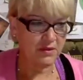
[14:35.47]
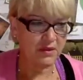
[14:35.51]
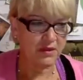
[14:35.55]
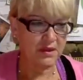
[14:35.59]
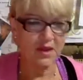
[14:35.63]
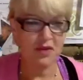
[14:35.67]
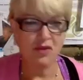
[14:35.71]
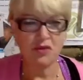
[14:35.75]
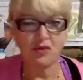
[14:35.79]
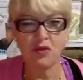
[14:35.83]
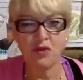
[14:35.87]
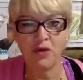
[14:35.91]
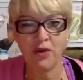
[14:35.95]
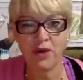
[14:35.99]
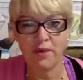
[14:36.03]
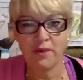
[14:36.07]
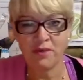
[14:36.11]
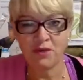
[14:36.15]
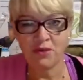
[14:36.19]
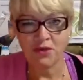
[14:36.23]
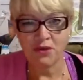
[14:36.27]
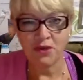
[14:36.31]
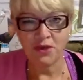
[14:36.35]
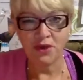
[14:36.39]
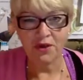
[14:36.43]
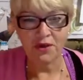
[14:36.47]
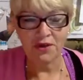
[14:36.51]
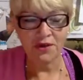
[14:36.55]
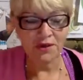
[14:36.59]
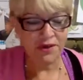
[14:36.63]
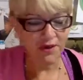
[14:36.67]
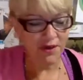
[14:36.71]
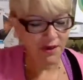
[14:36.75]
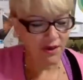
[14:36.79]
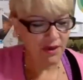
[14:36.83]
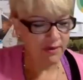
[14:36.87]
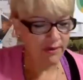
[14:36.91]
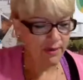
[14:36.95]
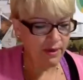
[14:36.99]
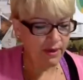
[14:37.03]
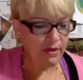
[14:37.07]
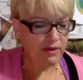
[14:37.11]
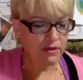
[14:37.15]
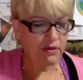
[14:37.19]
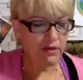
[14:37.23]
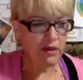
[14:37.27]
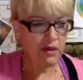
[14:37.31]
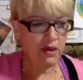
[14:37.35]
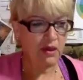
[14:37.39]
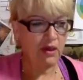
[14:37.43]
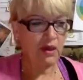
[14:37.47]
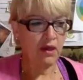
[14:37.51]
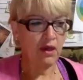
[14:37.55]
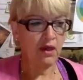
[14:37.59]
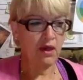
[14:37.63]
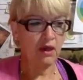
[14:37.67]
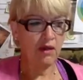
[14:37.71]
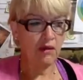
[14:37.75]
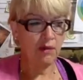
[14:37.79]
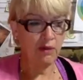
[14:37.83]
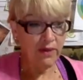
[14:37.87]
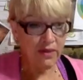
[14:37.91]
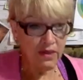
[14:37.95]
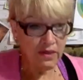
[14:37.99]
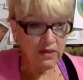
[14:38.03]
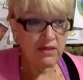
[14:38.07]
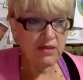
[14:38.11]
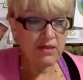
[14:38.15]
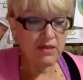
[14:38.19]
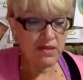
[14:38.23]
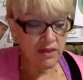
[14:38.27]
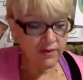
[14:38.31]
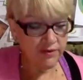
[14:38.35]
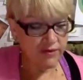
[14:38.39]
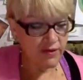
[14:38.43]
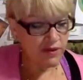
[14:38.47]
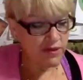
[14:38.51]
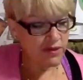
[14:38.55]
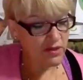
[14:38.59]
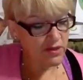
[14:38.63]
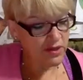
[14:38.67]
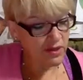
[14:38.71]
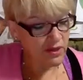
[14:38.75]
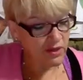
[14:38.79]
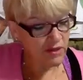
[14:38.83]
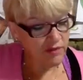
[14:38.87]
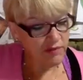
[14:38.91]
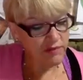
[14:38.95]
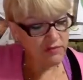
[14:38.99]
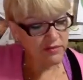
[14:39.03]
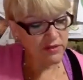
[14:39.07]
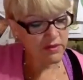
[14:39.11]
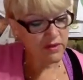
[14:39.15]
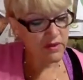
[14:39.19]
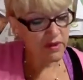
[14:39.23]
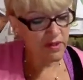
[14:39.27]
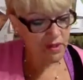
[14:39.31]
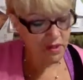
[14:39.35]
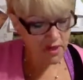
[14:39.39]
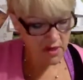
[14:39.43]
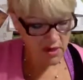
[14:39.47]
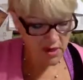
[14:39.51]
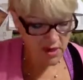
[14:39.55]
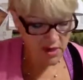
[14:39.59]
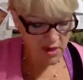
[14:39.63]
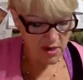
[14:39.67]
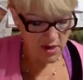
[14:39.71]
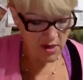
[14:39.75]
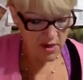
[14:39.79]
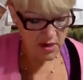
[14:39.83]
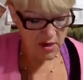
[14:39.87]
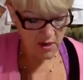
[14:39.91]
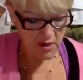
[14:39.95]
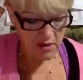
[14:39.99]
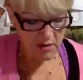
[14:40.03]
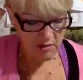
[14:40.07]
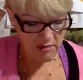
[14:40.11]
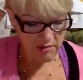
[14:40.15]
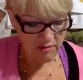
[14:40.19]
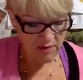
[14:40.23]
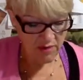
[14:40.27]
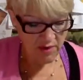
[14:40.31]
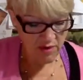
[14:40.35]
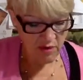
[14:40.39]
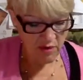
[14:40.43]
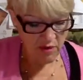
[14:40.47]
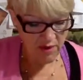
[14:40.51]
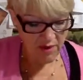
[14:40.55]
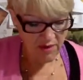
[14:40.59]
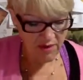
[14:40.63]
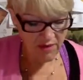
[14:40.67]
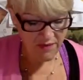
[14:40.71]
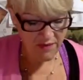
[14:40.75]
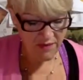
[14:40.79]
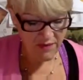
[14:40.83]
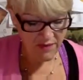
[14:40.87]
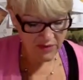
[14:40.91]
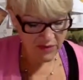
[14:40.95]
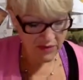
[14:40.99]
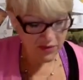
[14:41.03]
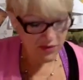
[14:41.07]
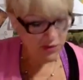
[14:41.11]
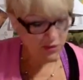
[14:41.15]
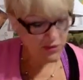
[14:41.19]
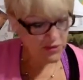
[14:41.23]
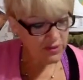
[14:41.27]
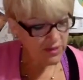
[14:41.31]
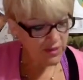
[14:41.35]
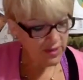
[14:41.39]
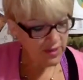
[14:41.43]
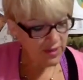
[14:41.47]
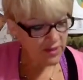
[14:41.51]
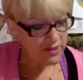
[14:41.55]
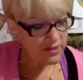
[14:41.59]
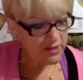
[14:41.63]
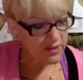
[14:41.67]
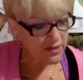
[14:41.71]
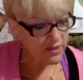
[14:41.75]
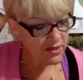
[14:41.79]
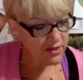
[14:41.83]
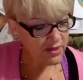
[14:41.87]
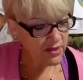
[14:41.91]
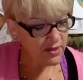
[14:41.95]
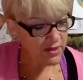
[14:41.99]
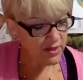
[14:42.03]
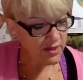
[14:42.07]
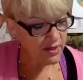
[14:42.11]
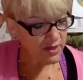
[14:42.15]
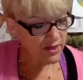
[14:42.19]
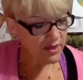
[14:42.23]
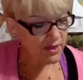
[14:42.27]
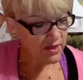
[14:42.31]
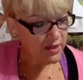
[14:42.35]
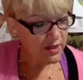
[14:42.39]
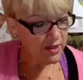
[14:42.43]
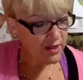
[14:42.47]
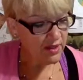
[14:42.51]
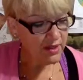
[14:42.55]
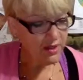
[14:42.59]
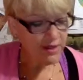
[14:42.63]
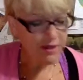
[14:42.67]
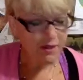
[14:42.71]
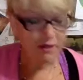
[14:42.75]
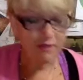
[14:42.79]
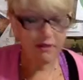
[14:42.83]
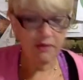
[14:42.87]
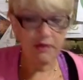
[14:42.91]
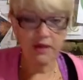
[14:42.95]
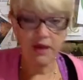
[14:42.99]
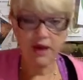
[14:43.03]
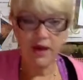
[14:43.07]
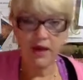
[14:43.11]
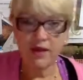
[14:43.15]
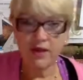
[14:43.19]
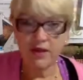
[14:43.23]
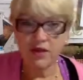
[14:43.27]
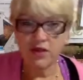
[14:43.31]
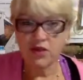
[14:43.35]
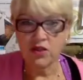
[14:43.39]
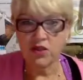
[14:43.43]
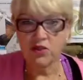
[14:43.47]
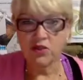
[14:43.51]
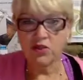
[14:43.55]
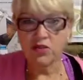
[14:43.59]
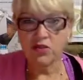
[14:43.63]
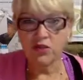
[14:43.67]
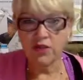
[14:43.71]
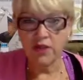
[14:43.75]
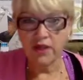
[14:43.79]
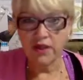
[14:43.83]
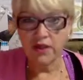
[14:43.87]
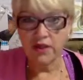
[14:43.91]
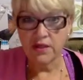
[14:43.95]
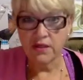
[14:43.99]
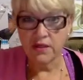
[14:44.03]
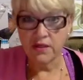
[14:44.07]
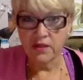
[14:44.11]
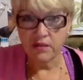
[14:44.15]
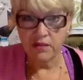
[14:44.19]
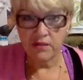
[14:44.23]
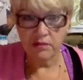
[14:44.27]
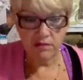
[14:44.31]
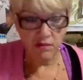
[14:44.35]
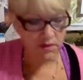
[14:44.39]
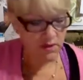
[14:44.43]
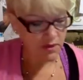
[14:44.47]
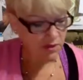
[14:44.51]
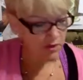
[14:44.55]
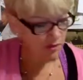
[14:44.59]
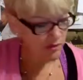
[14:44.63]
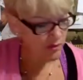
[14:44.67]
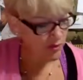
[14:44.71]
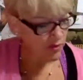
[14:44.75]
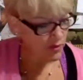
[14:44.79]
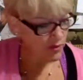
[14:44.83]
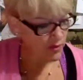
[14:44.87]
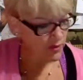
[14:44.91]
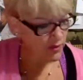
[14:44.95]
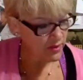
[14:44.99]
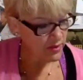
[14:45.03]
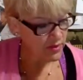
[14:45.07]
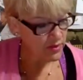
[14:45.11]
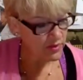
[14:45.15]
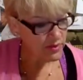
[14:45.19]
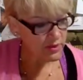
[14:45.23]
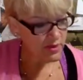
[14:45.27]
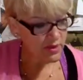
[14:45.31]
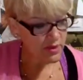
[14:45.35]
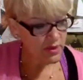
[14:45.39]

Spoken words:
door neighbor's daughter, about how we can save ourselves. Be aware of physical tasks, how they socialize with other boys,